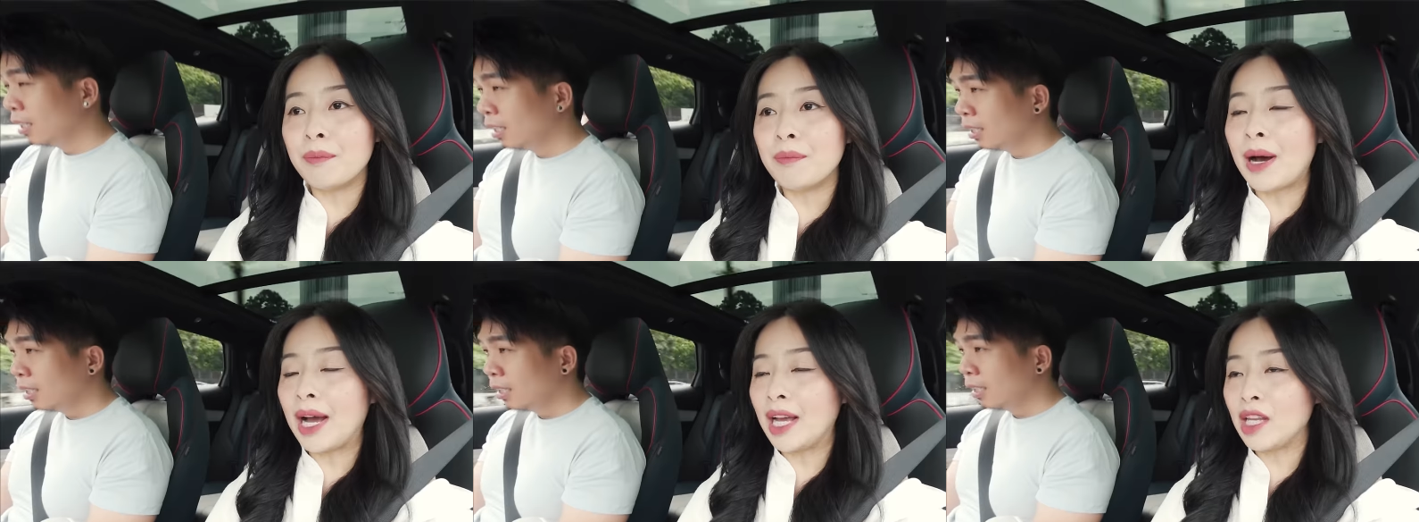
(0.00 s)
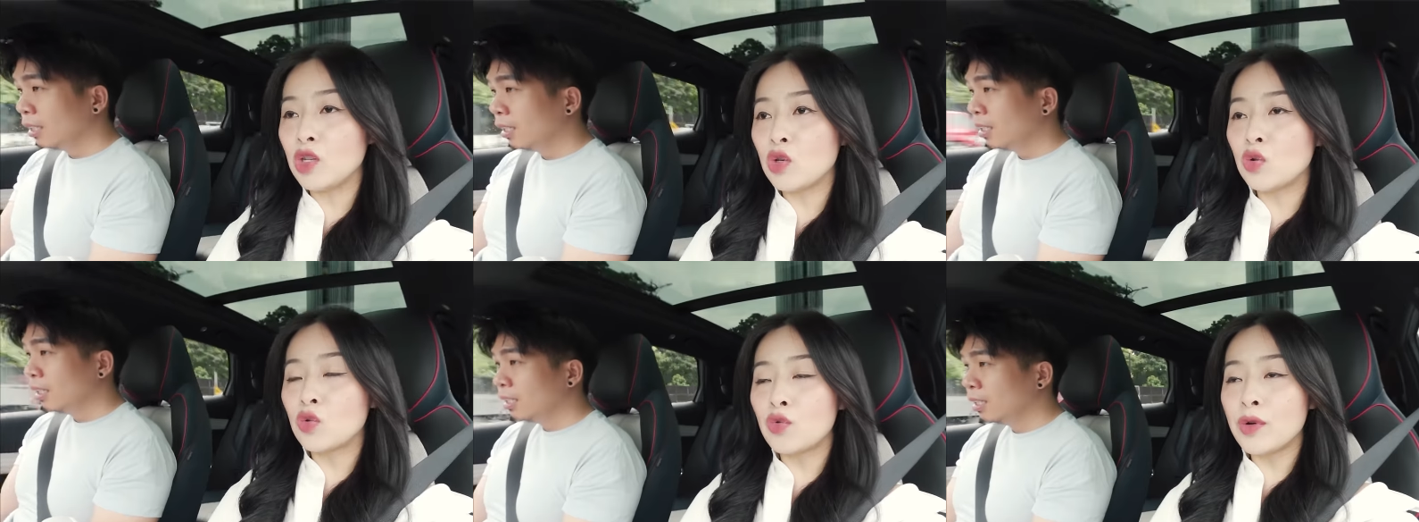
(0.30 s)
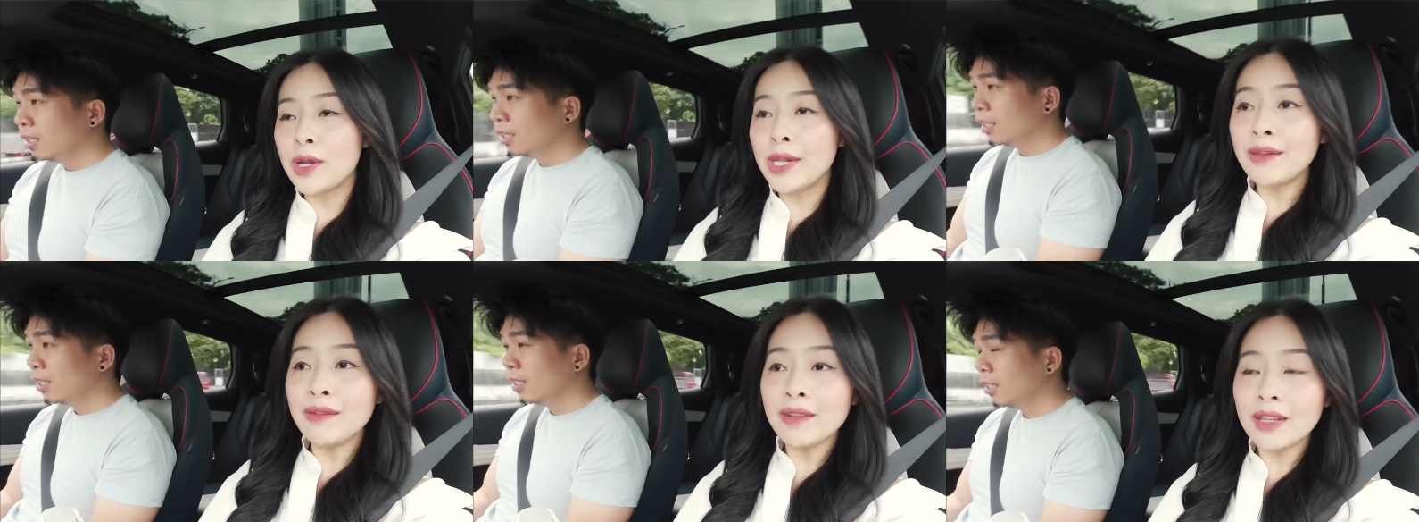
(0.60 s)
Speaker 1: My
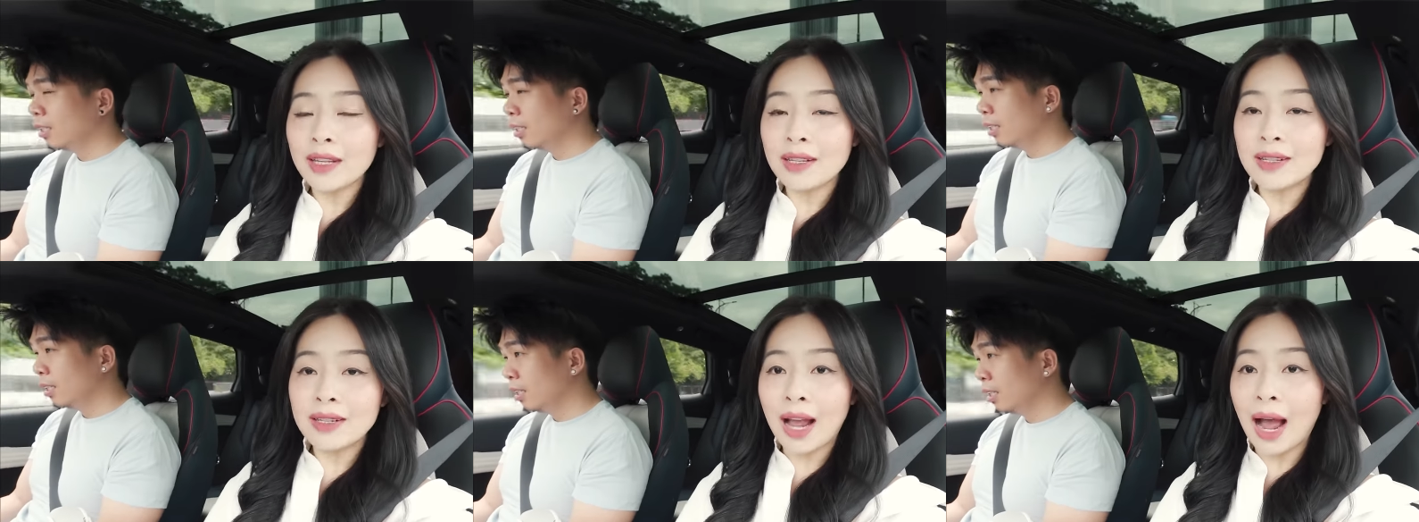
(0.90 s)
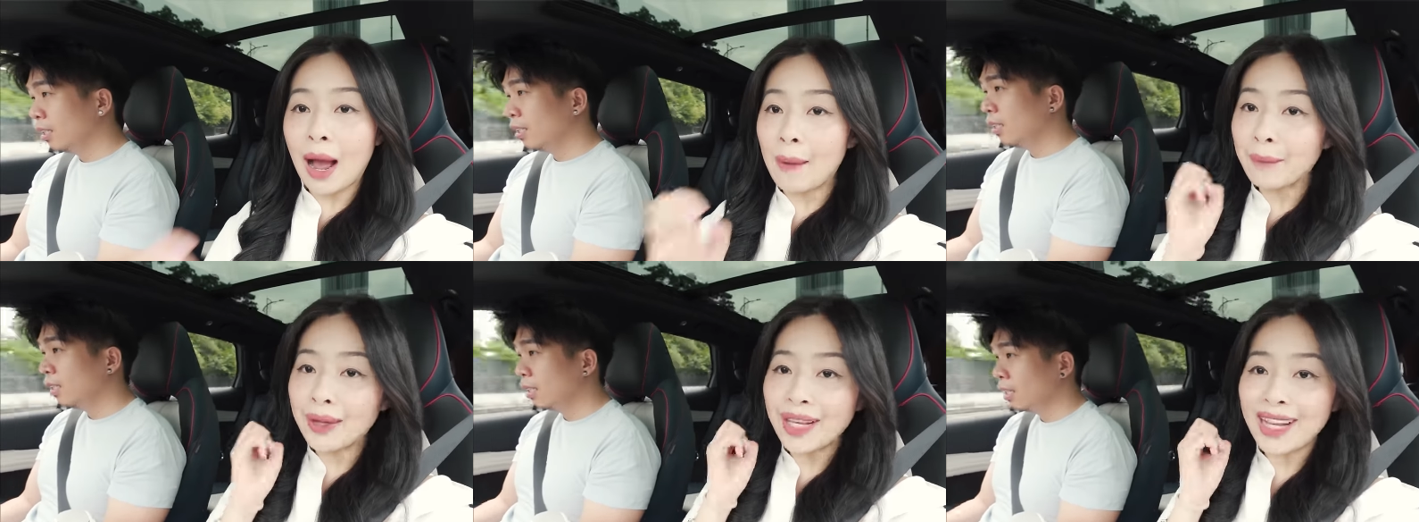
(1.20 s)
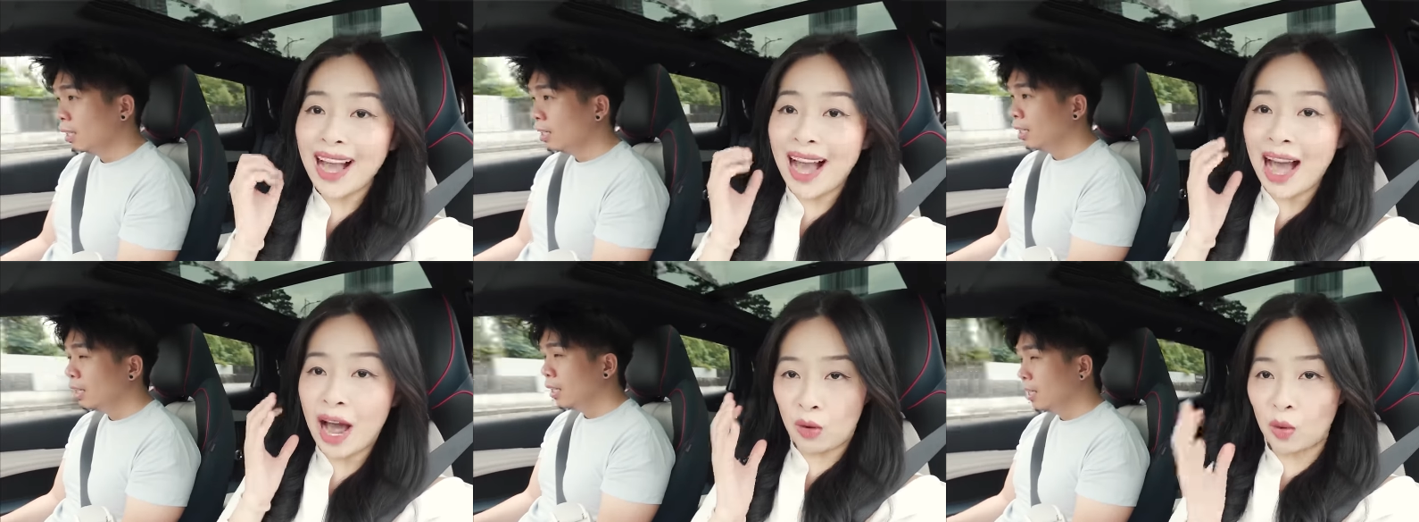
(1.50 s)
urine is
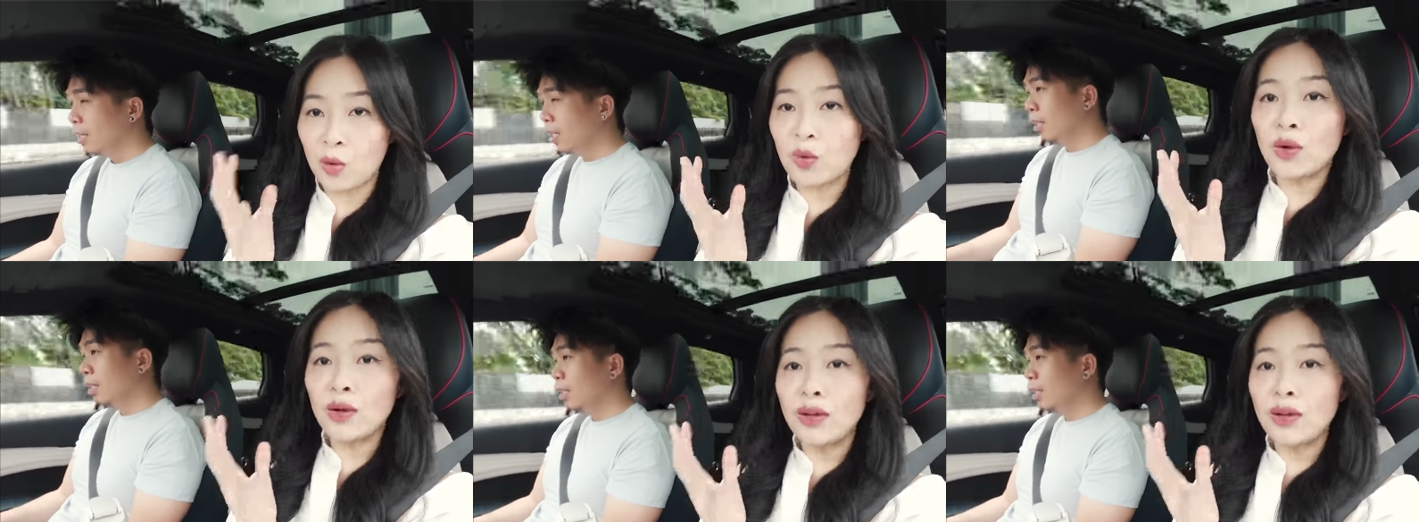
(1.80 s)
coming out.